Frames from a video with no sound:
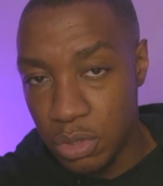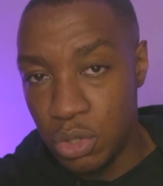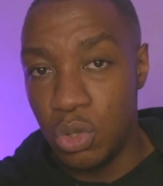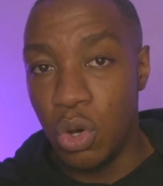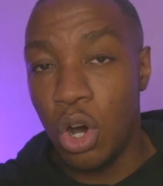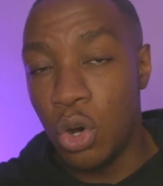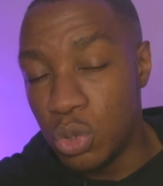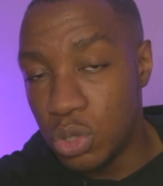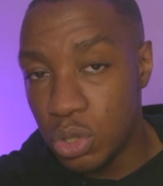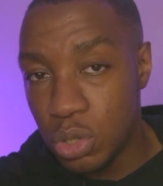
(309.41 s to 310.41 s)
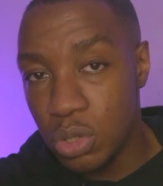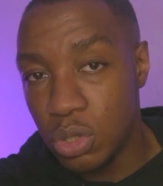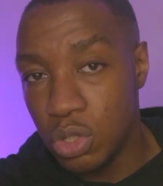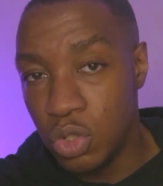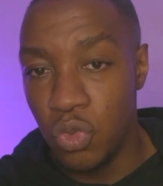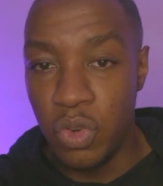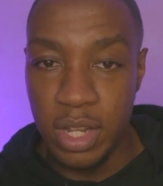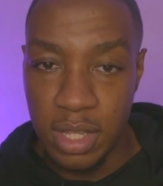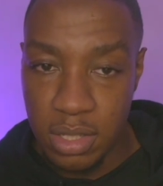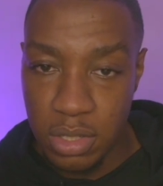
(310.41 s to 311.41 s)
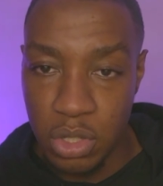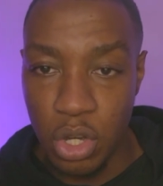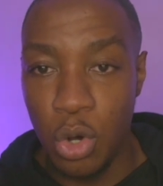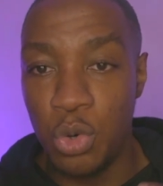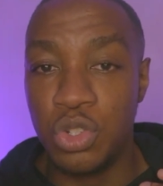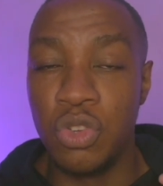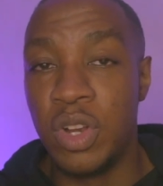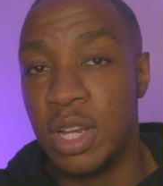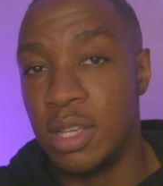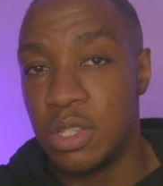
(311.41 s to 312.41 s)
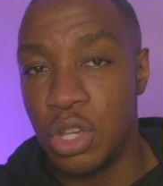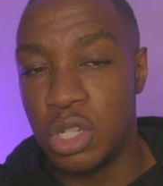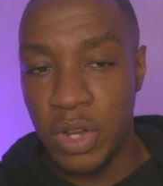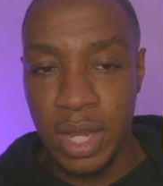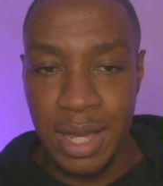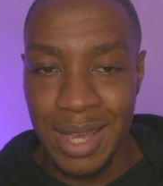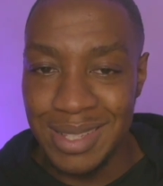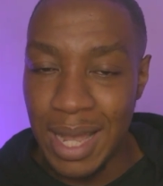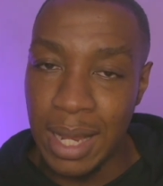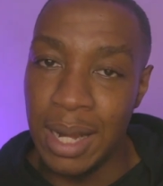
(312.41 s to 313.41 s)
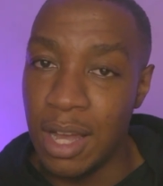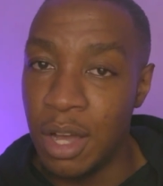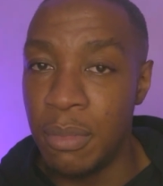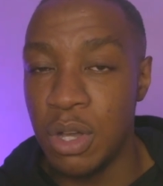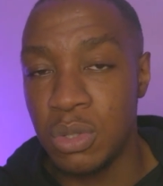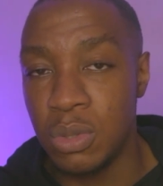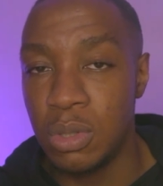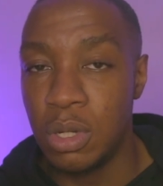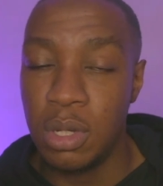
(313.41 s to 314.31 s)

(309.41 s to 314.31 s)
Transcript: You hold, you release, you hold, you release. You're treating it exactly like a muscle.